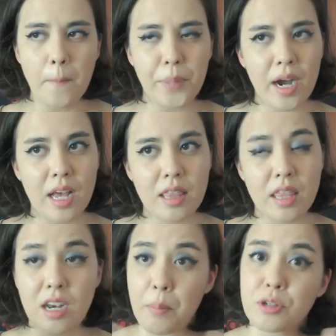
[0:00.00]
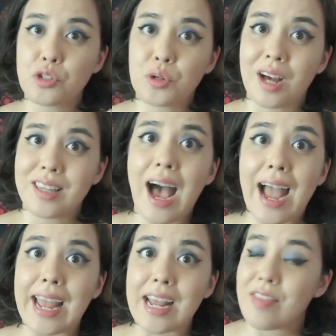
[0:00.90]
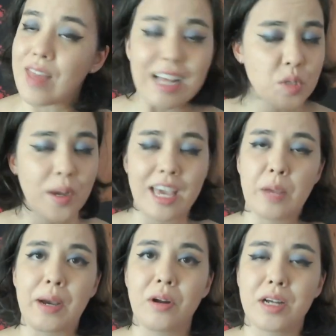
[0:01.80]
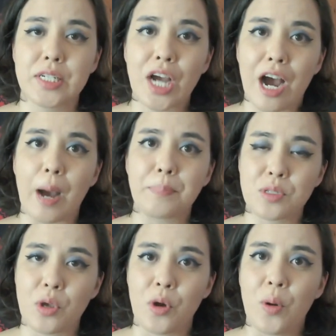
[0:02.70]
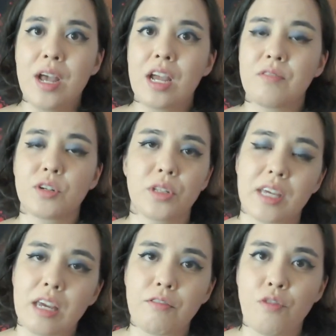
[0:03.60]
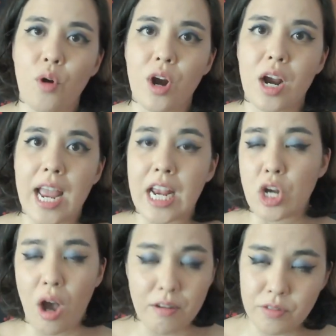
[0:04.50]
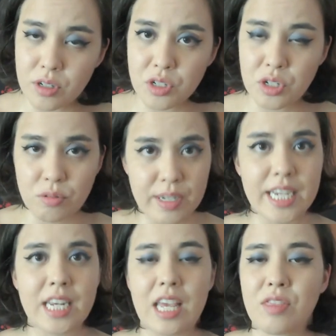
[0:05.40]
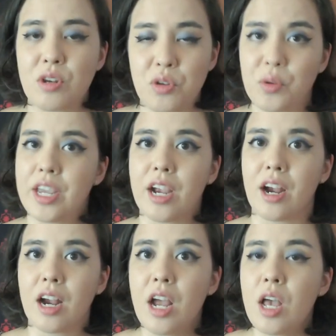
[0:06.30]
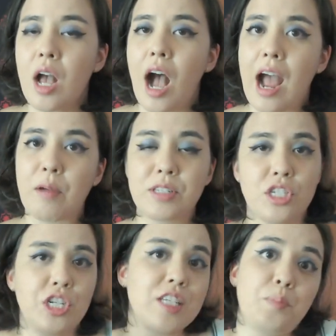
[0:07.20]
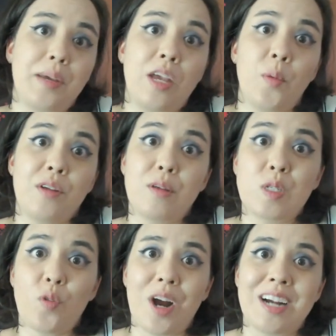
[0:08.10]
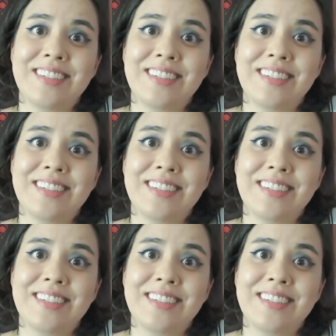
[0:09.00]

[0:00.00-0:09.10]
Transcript: But the numbers do not lie, and that's what came out on top. So, if you're looking for a novel to read in the new year, I would suggest picking one of those four.